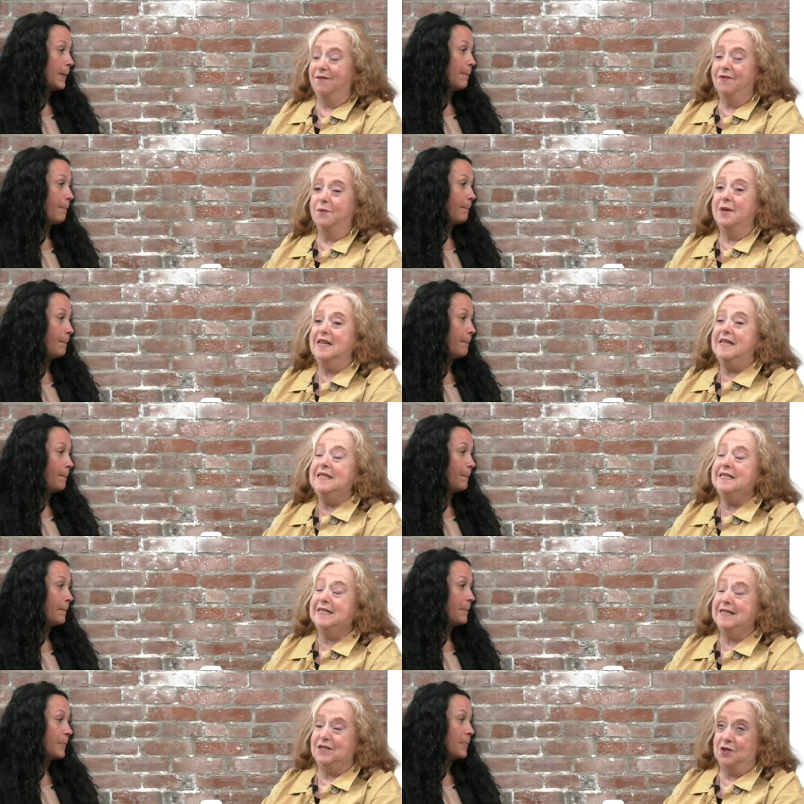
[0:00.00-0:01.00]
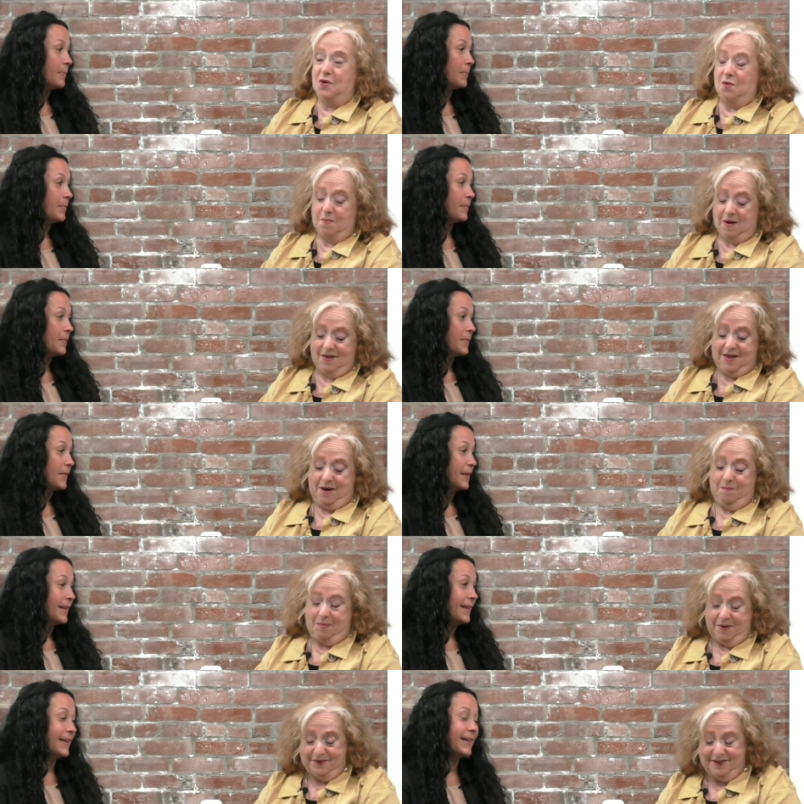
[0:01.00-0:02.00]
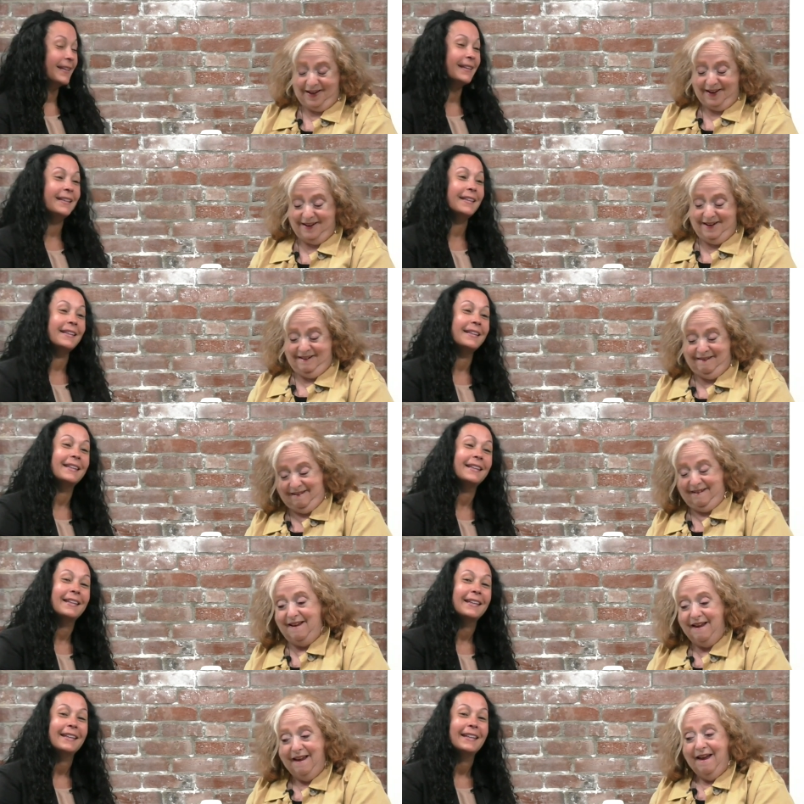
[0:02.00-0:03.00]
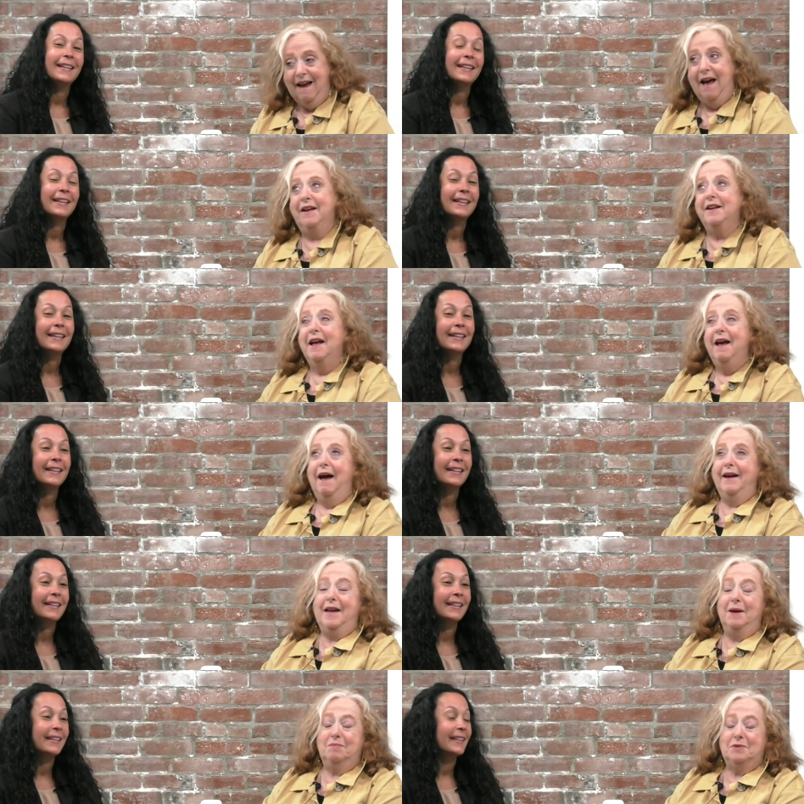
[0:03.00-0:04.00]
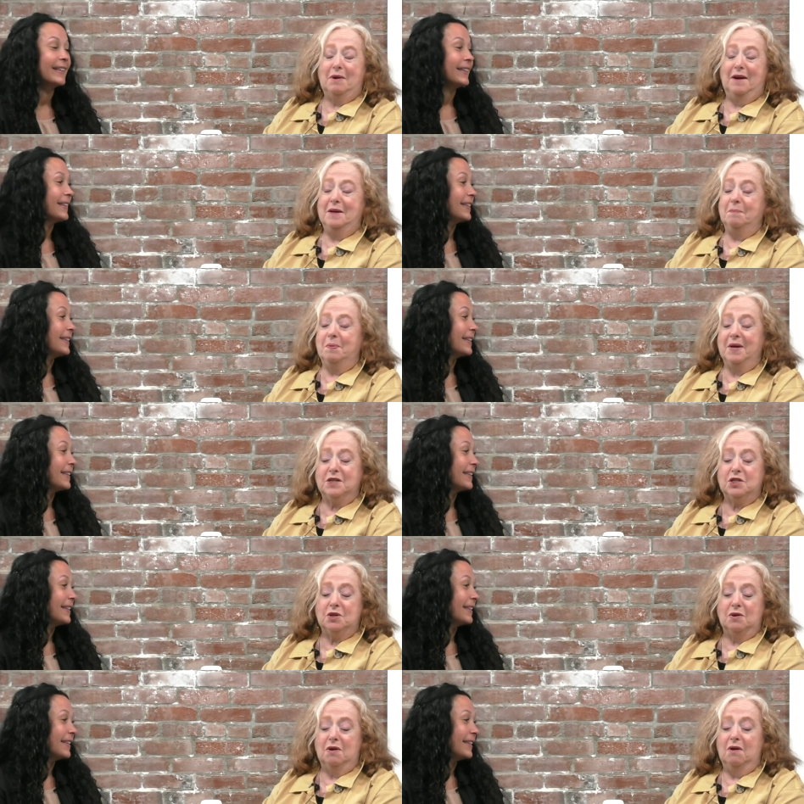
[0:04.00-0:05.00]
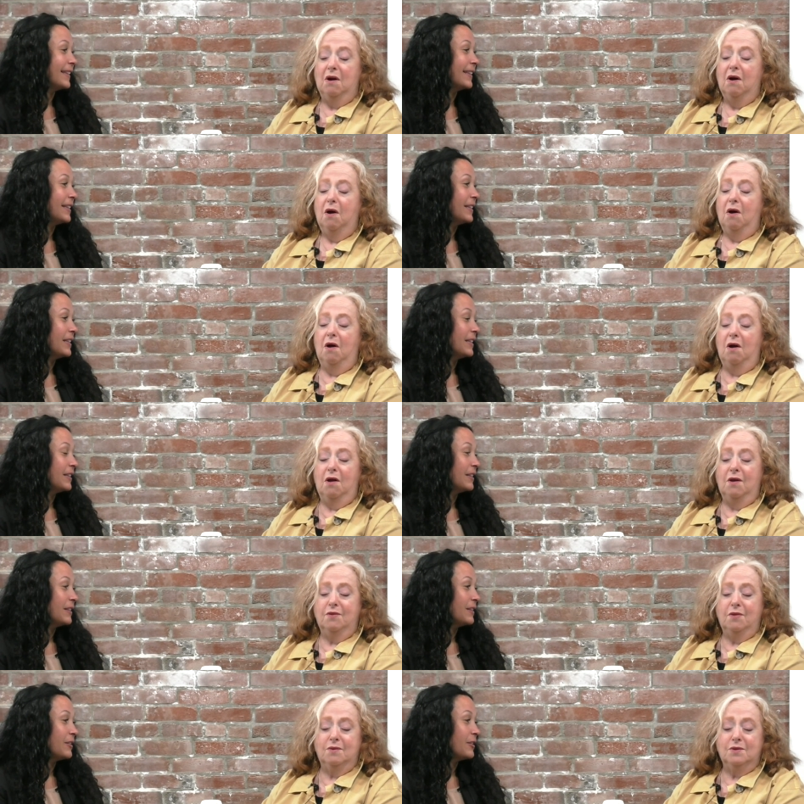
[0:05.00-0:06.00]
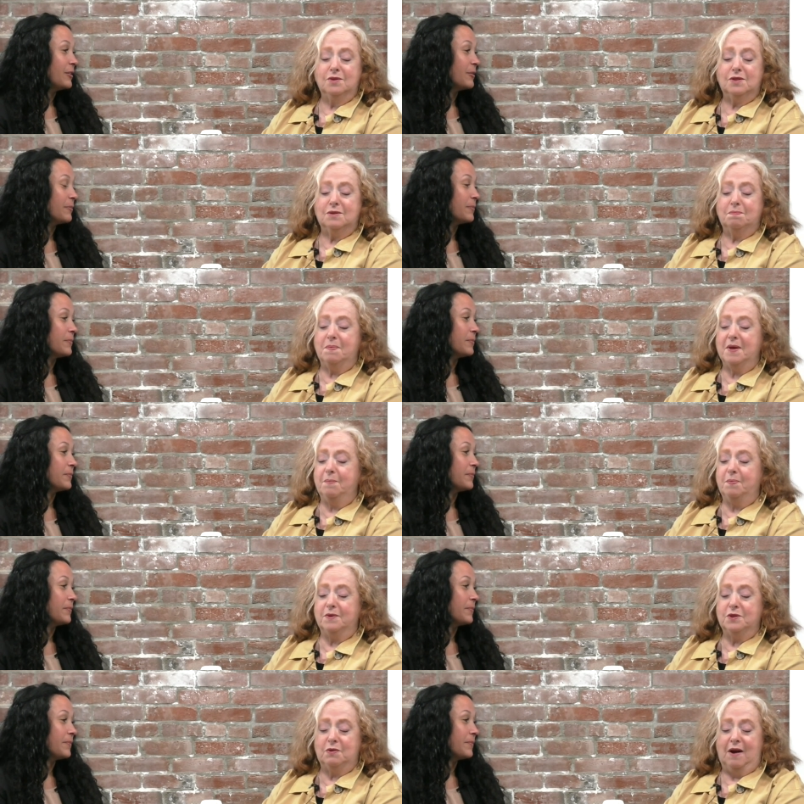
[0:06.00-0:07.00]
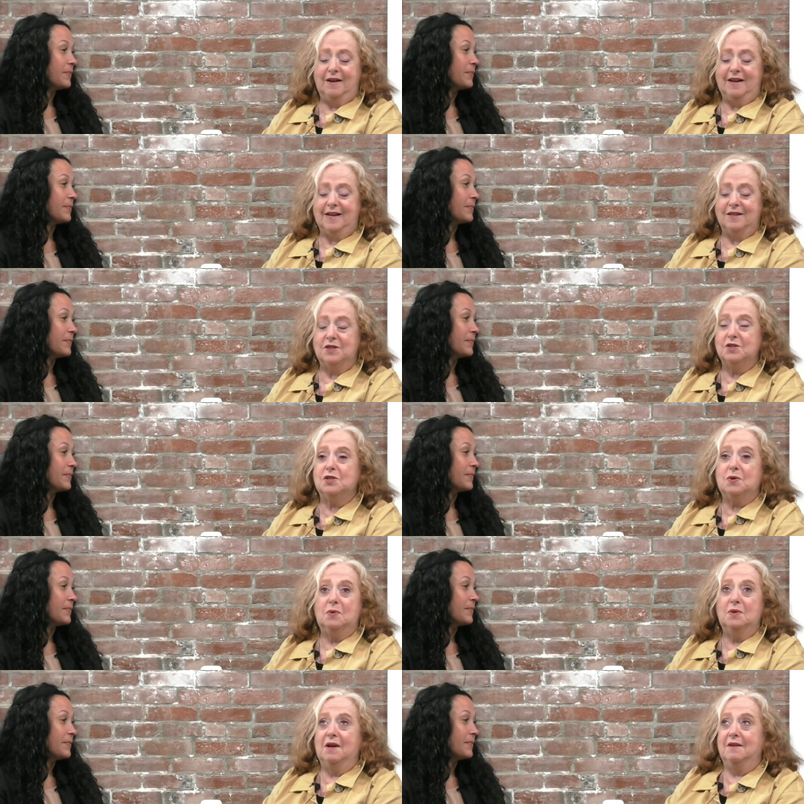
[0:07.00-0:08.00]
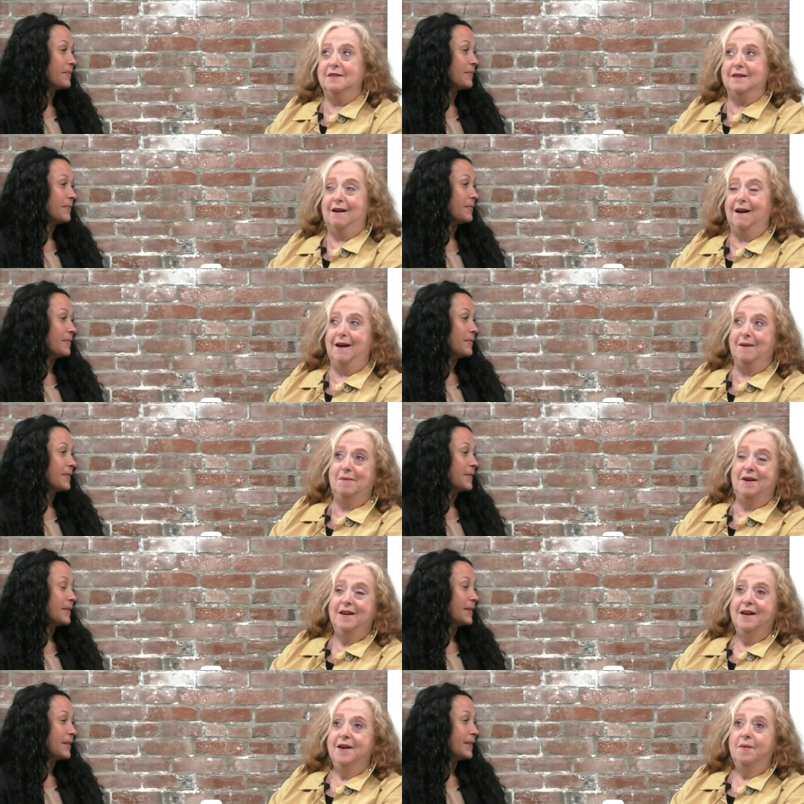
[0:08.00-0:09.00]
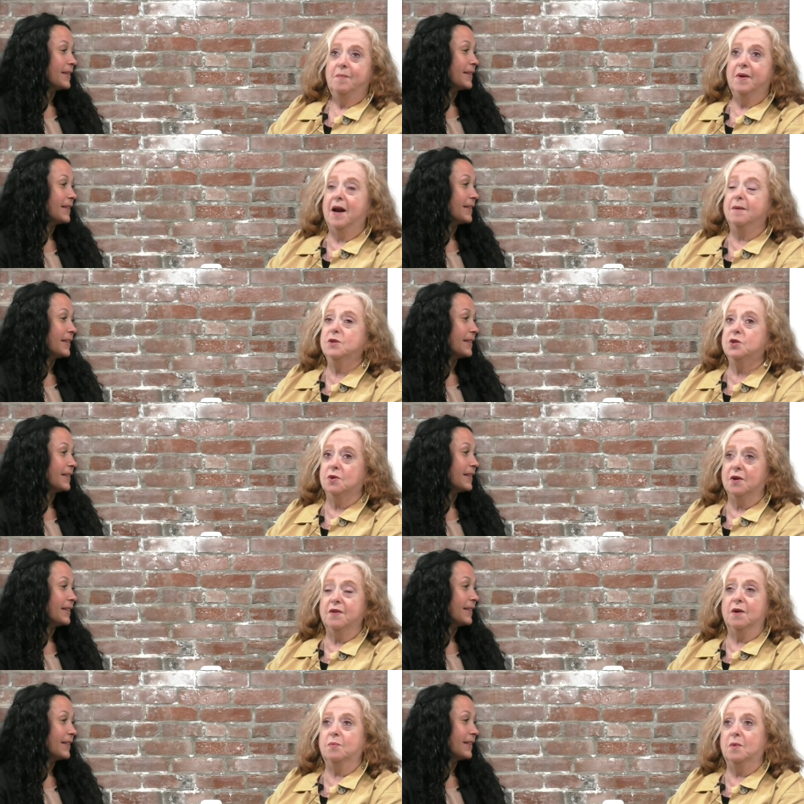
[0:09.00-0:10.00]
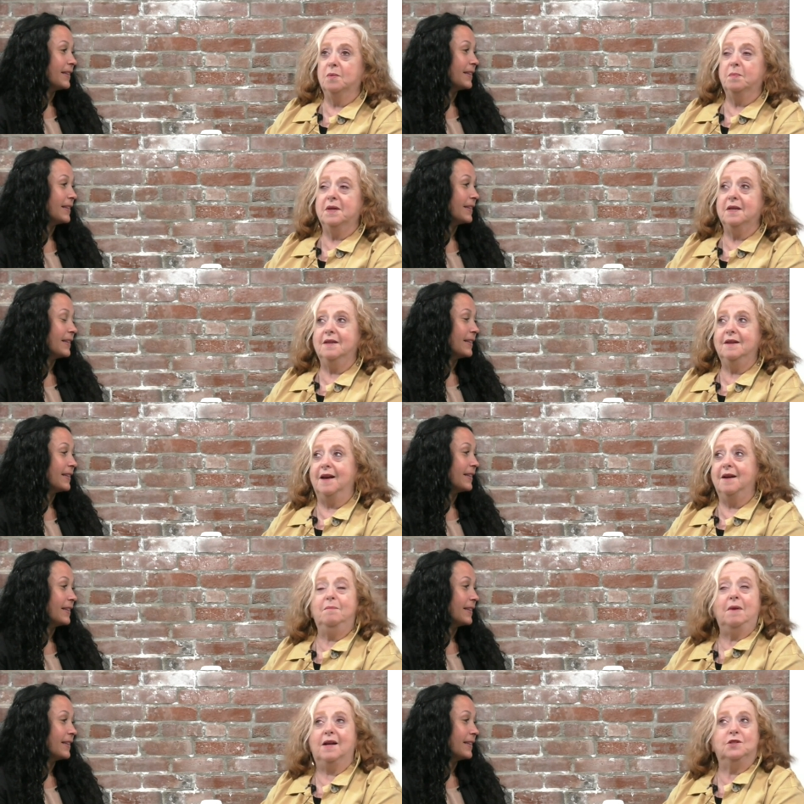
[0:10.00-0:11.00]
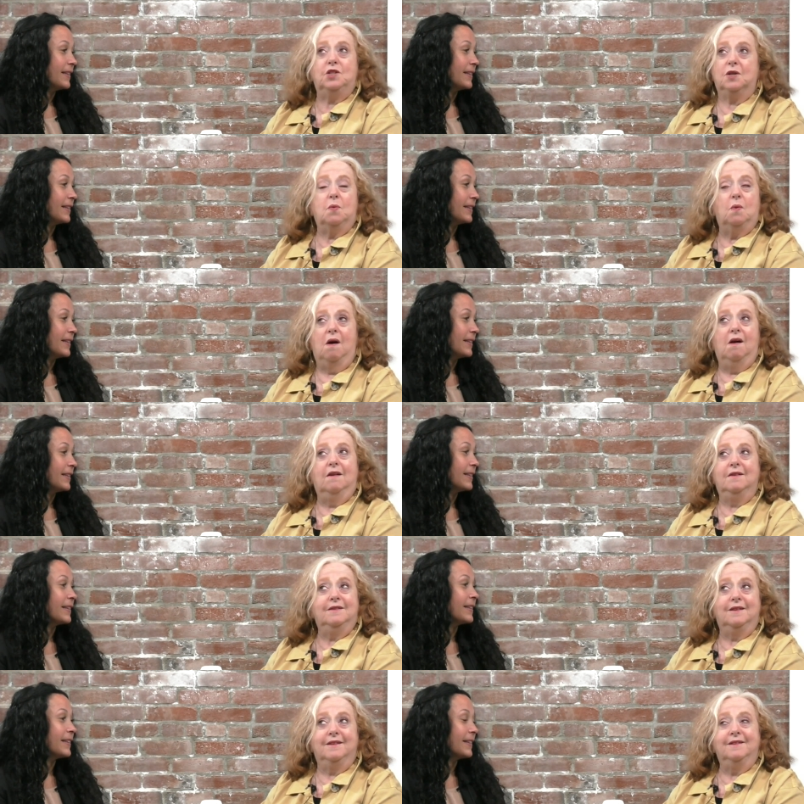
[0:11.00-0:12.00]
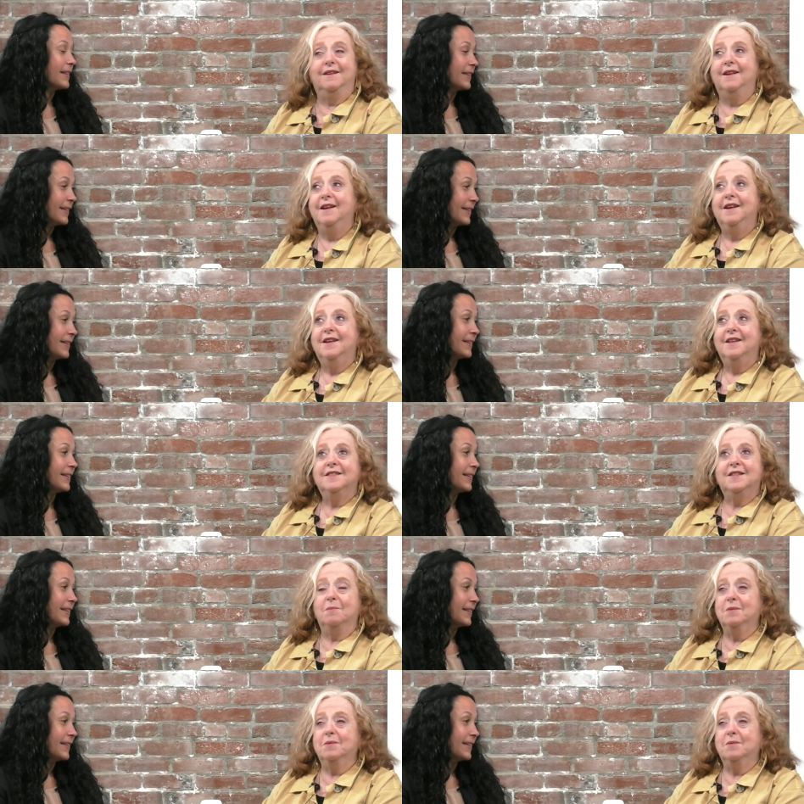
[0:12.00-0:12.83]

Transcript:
Speaker 1: very easy to go by the building. I, I keep trying to picture all those people trying to get to school on time, but I'm sure there will be a magic wand and some